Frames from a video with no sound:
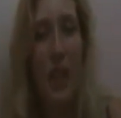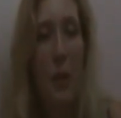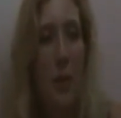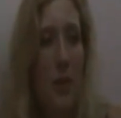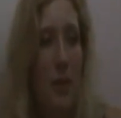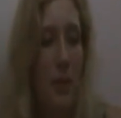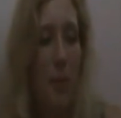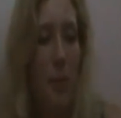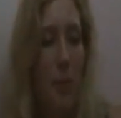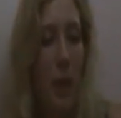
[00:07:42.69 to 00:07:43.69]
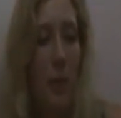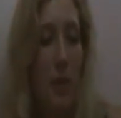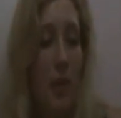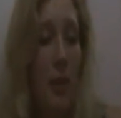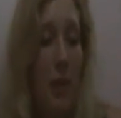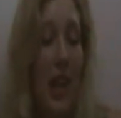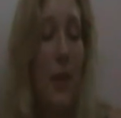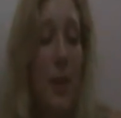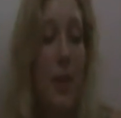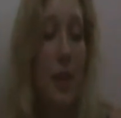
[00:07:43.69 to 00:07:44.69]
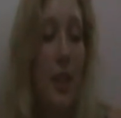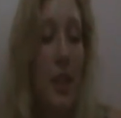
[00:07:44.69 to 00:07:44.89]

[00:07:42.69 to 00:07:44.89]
It was, it was, it was ours.